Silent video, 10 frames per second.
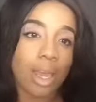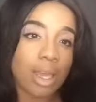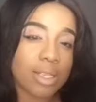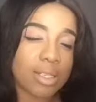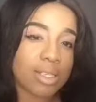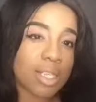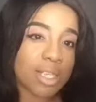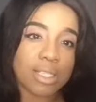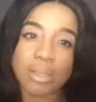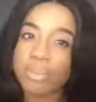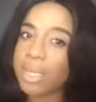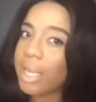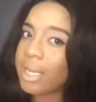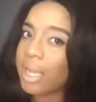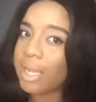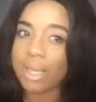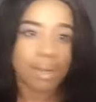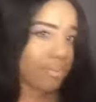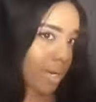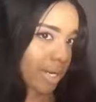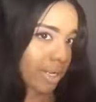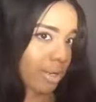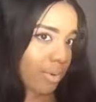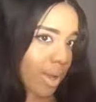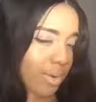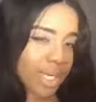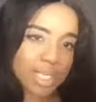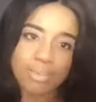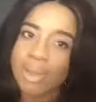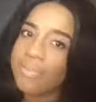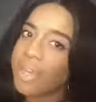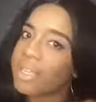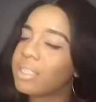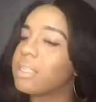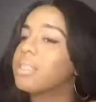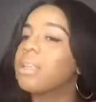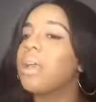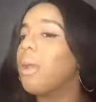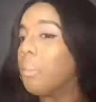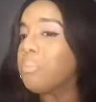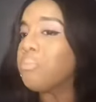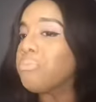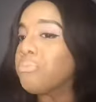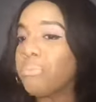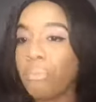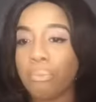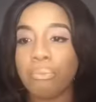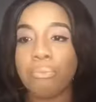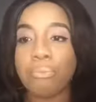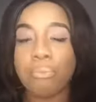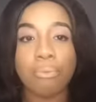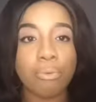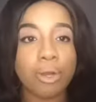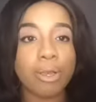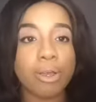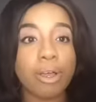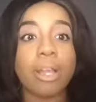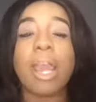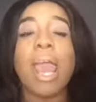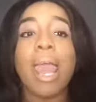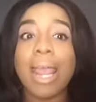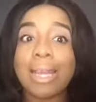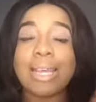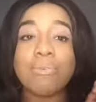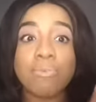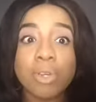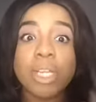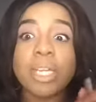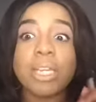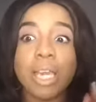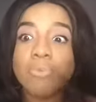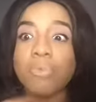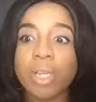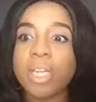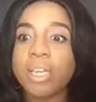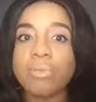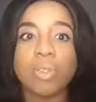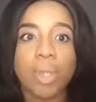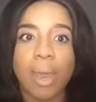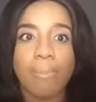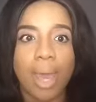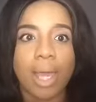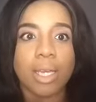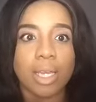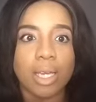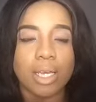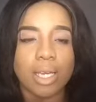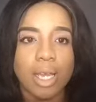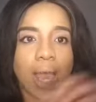It's 10 something at night and I'm ready to go out because my face is pretty good. And it really gives you that matte look.